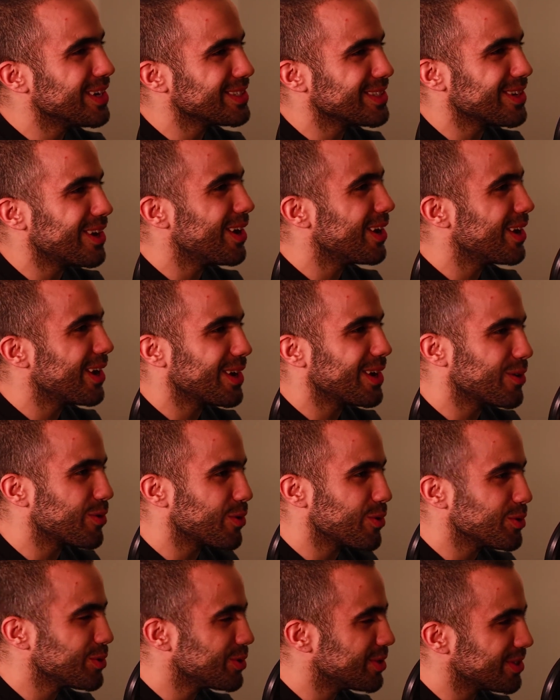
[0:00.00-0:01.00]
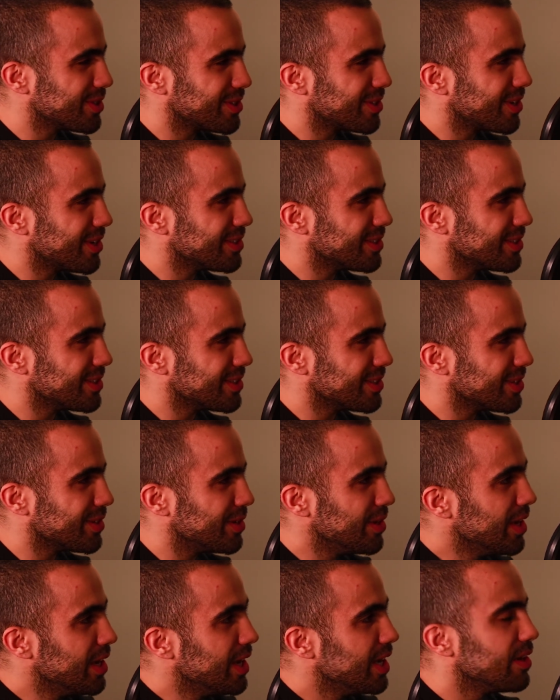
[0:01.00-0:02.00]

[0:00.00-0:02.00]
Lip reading: wise, they are like closest cousins. You know,